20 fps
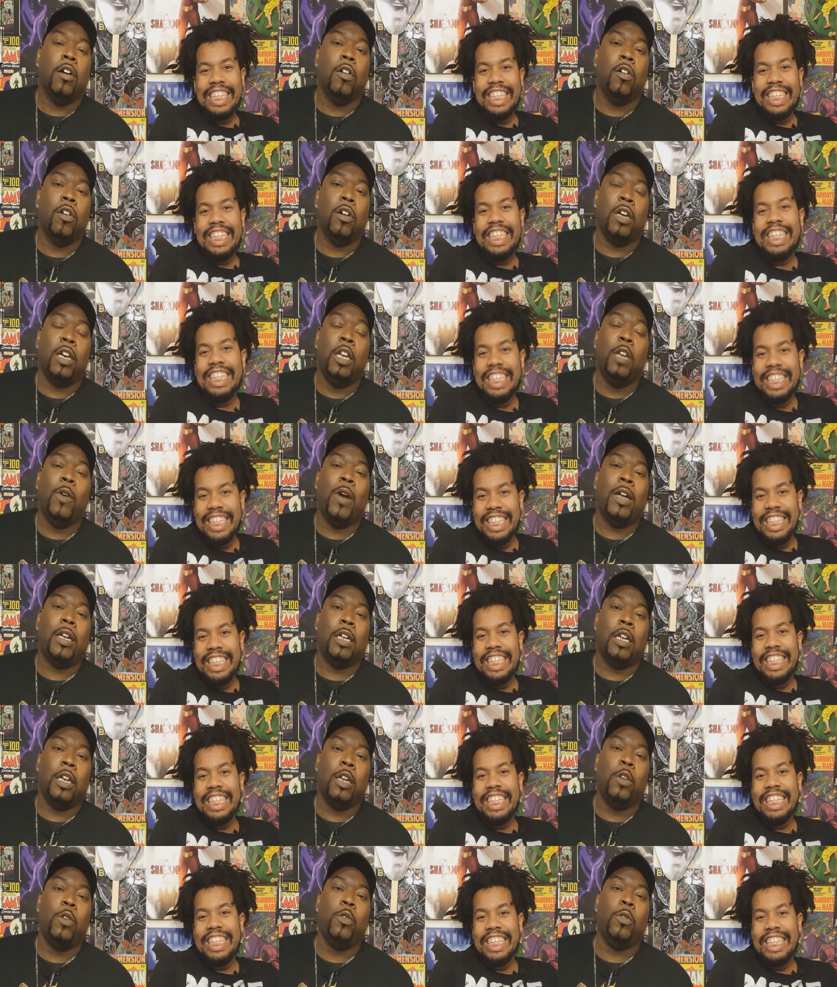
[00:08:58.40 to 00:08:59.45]
Speaker 1: uh, he lost the
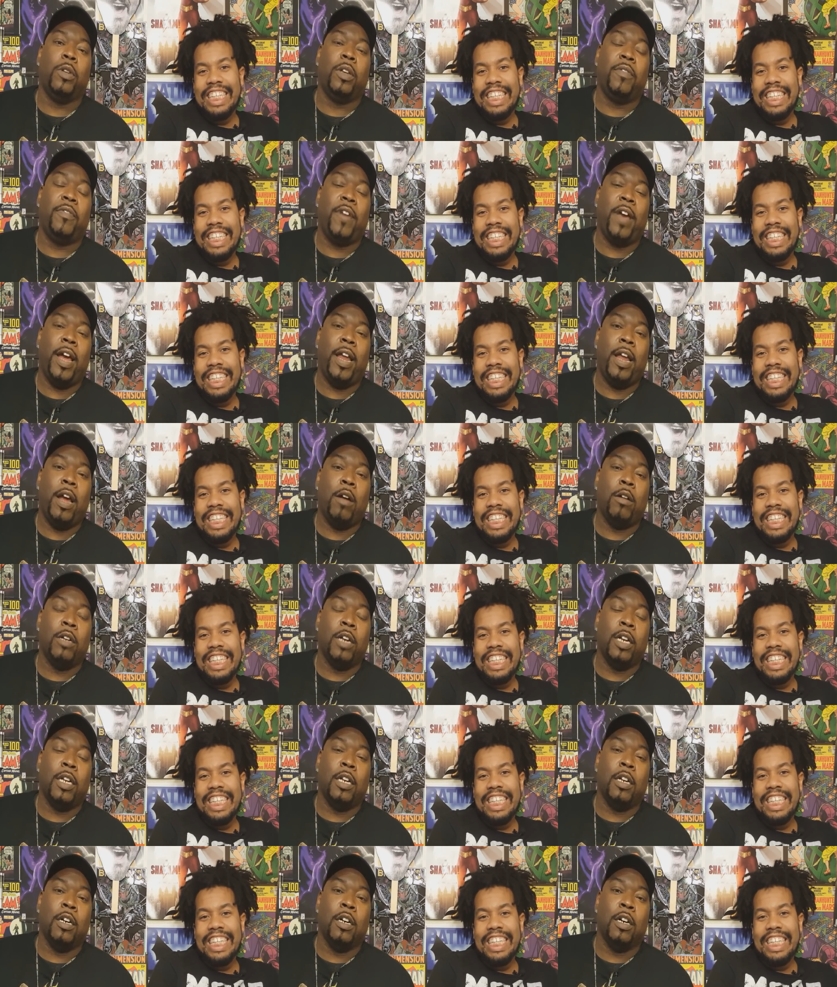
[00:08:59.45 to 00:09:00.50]
news. He found out
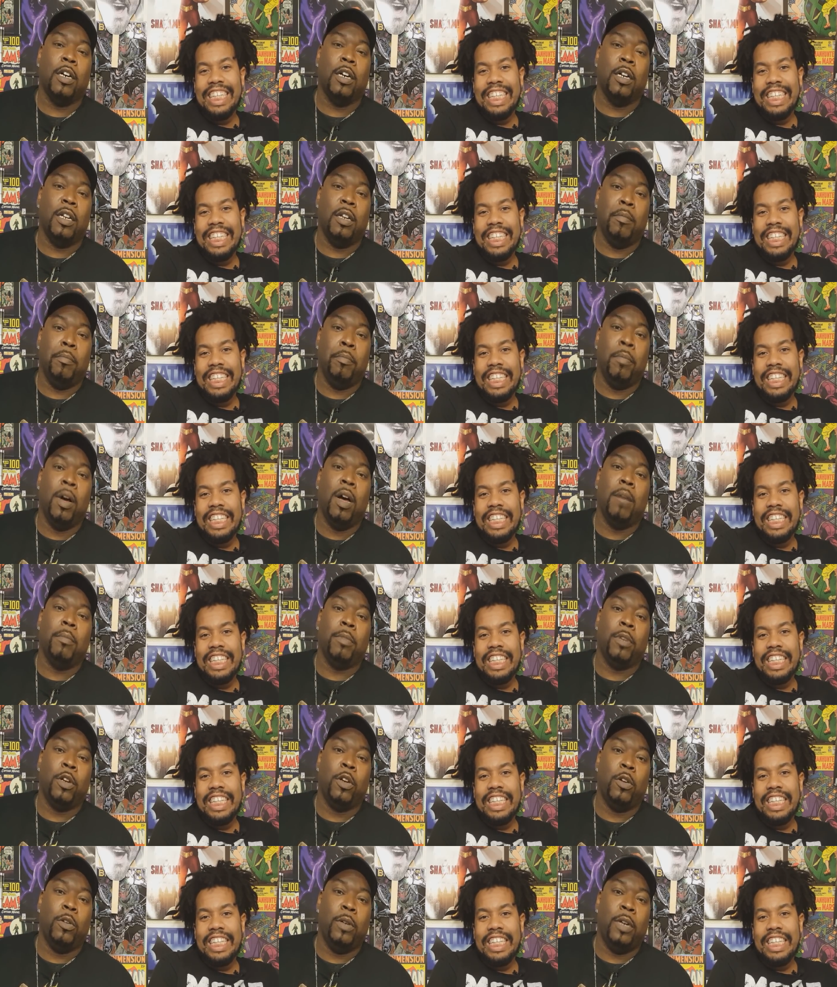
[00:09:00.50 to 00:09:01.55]
that the uh, the
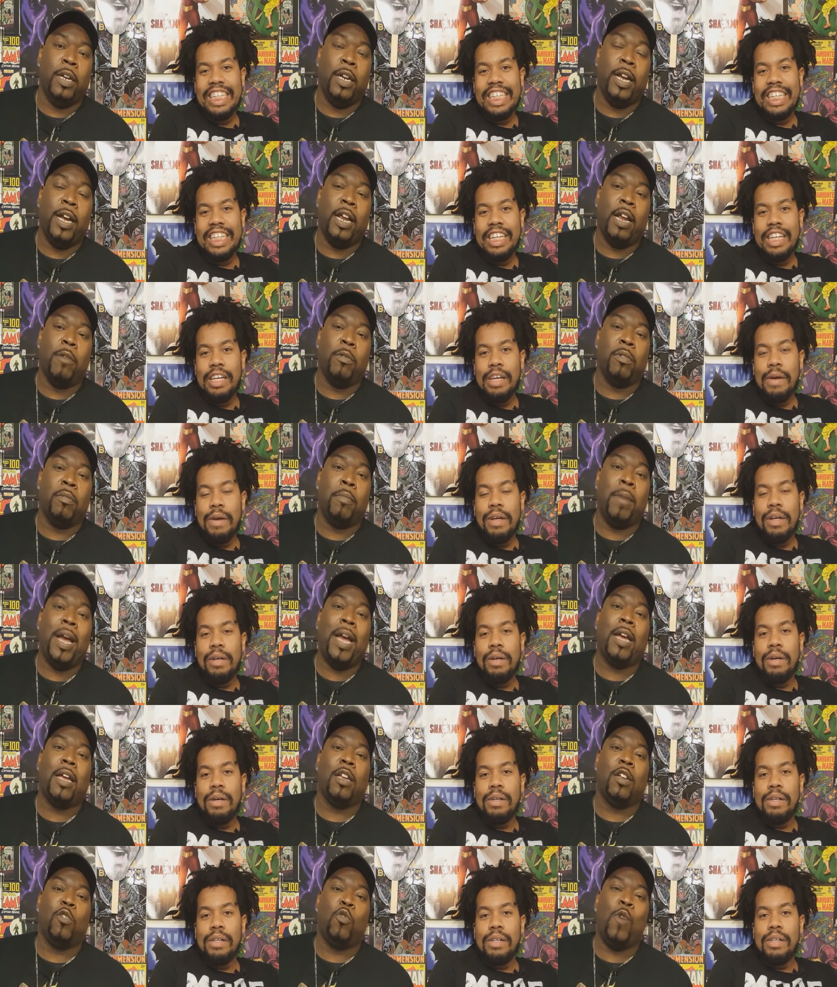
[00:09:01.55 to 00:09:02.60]
bump dude, the nigga that was
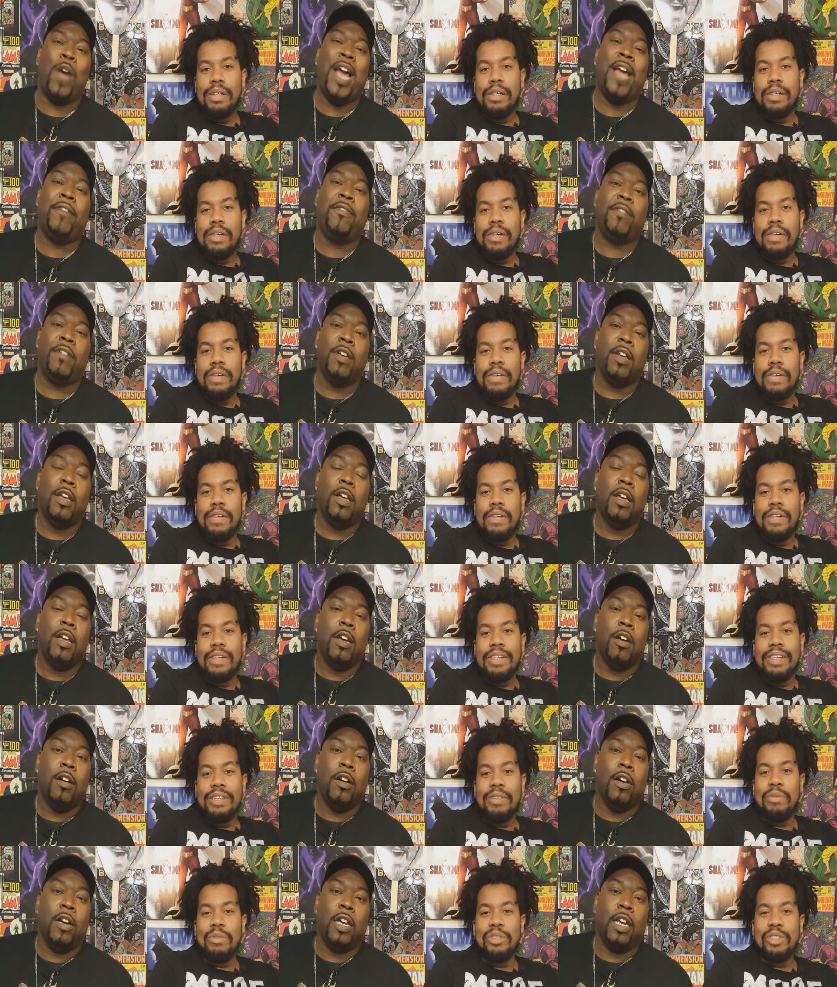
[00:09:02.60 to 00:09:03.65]
banging his wife,
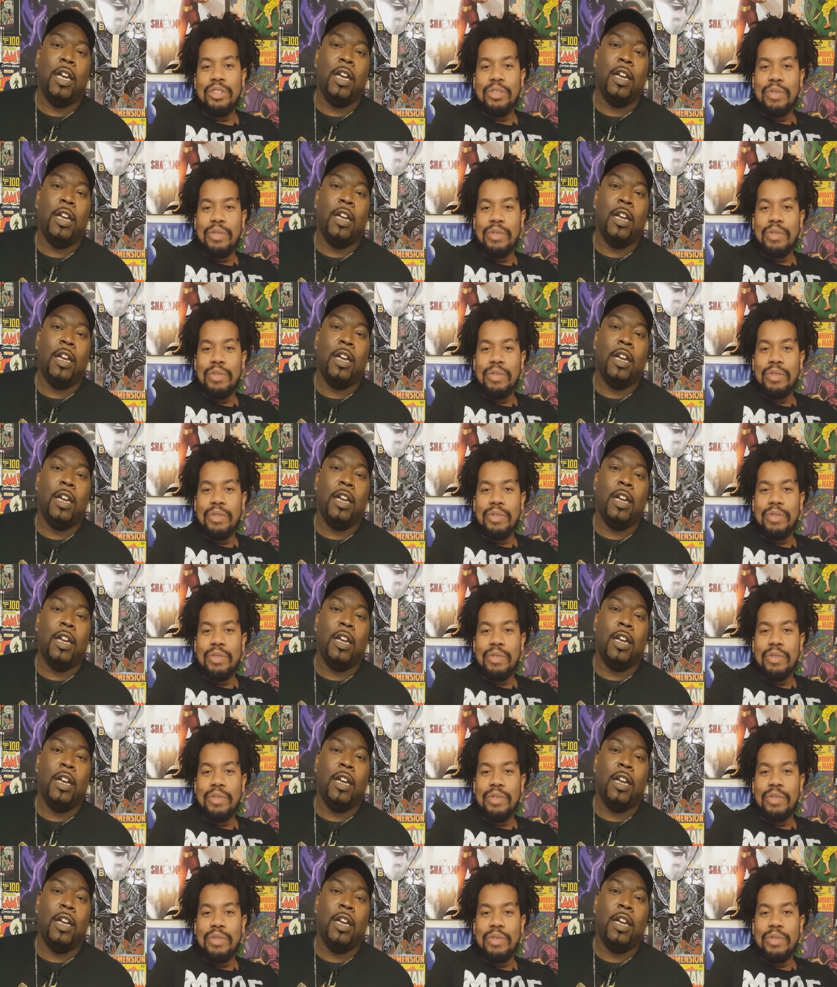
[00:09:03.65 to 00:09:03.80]
uh, was